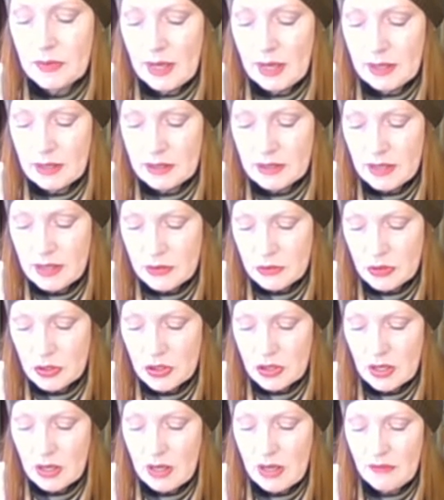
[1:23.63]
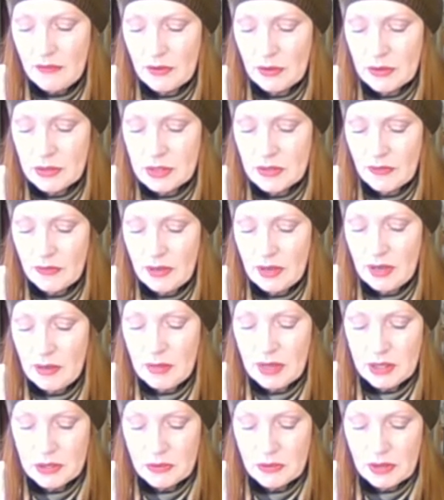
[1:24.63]
English literature, philosophy,
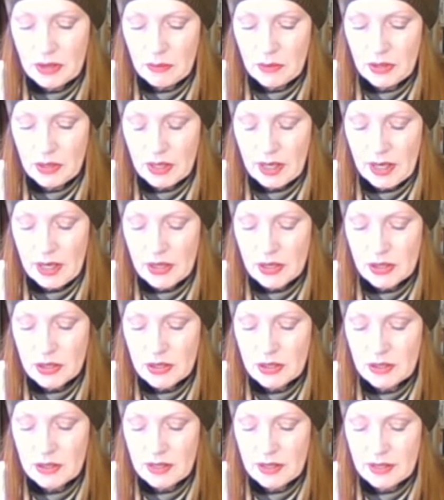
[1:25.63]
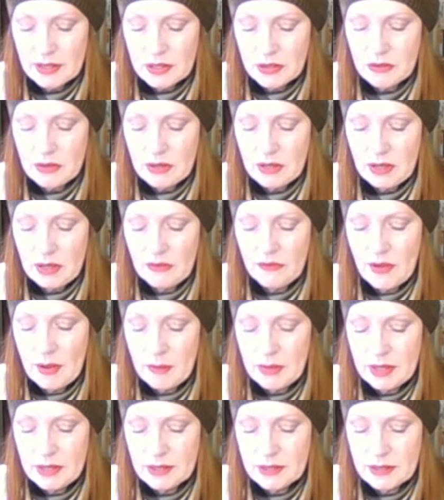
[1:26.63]
media and communications, history, and
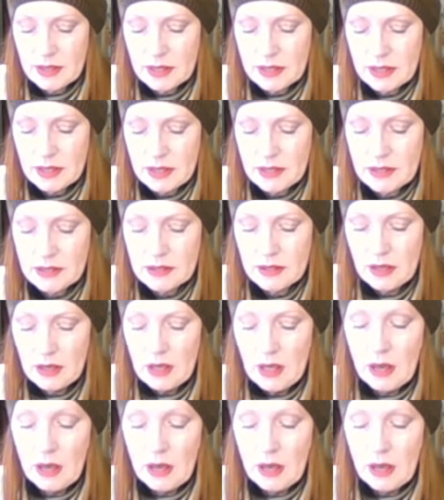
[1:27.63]
feminist studies.